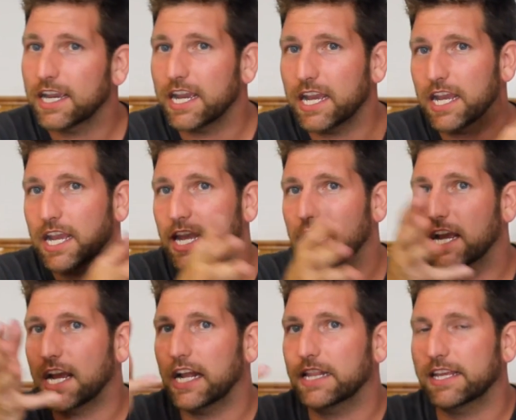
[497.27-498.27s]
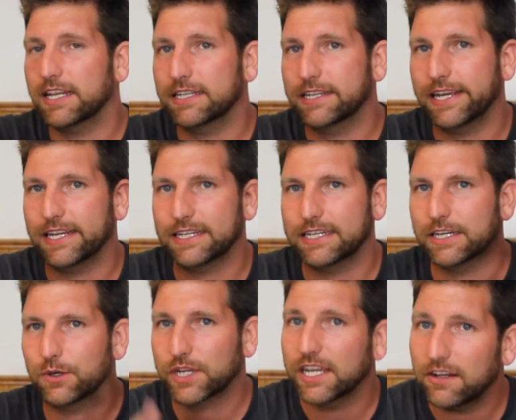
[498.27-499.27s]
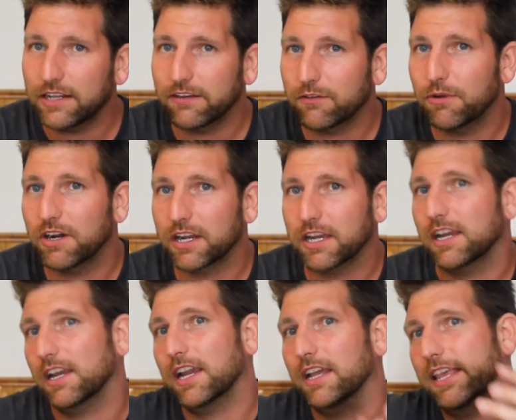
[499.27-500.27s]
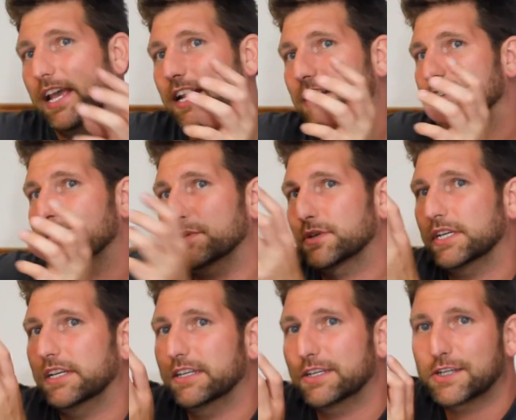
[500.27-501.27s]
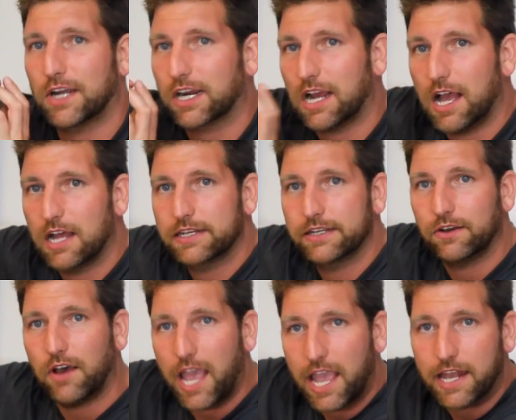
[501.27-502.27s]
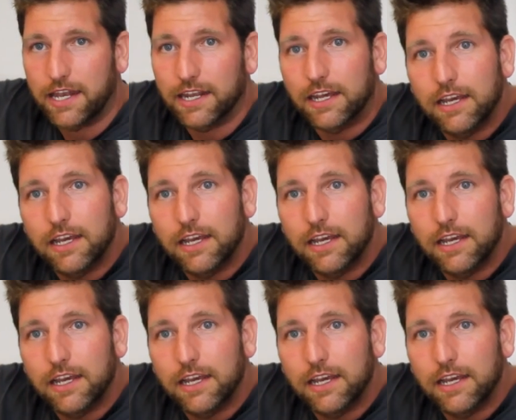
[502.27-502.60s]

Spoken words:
and then Dan DiDio killed everybody, and then it just proceeded to suck until end.